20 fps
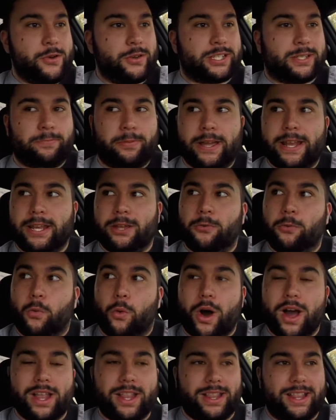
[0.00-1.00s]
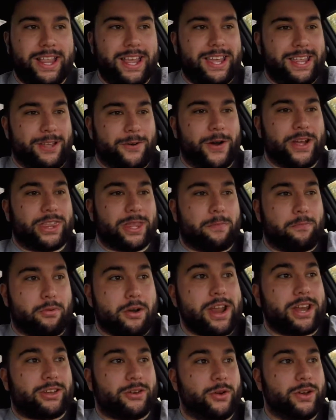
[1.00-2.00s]
explaining what the
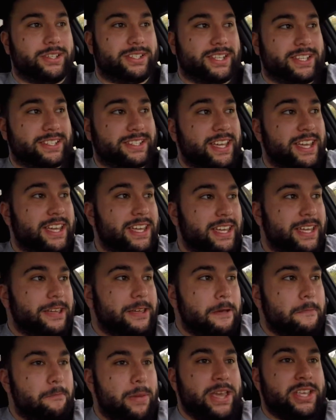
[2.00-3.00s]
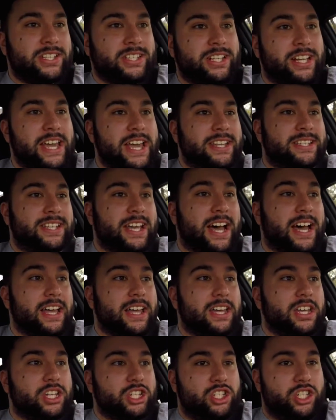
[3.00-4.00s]
brake noise is. Basically, it's a
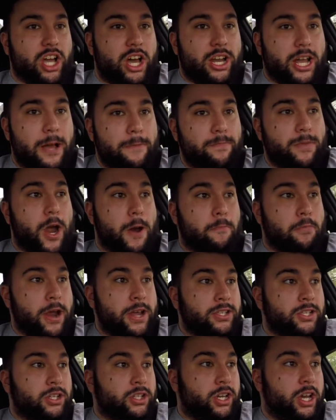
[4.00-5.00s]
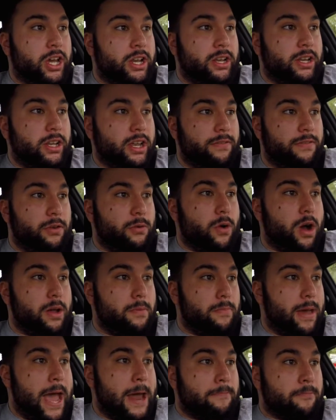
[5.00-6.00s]
shut up, our brakes are good. If you
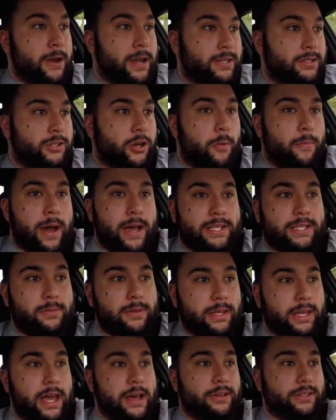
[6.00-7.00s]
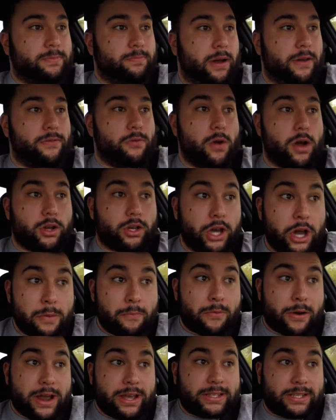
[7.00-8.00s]
want bad brakes, go buy something else. But if you want
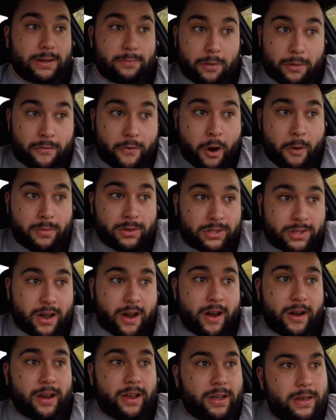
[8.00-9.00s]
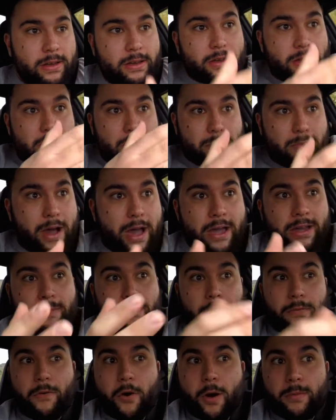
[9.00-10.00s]
good brakes in a performance car, you're buying a
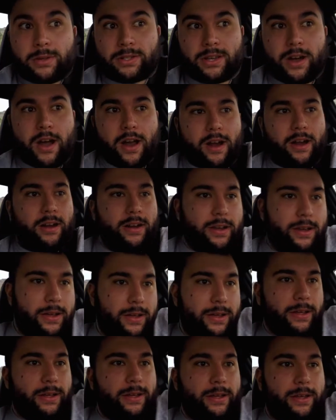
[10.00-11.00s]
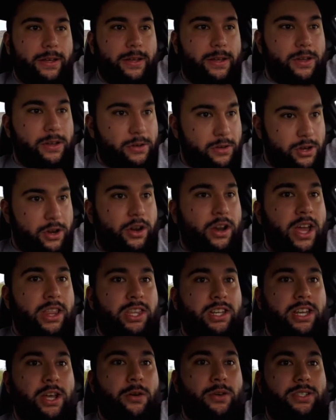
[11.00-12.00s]
performance car, you're gonna have
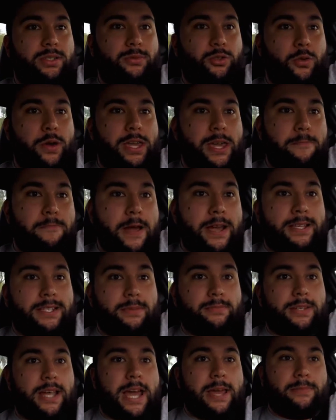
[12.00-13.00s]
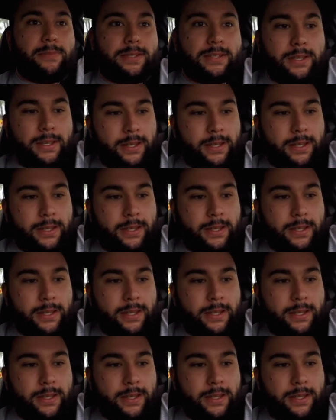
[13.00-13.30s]
to deal with some squeaky brakes sometimes.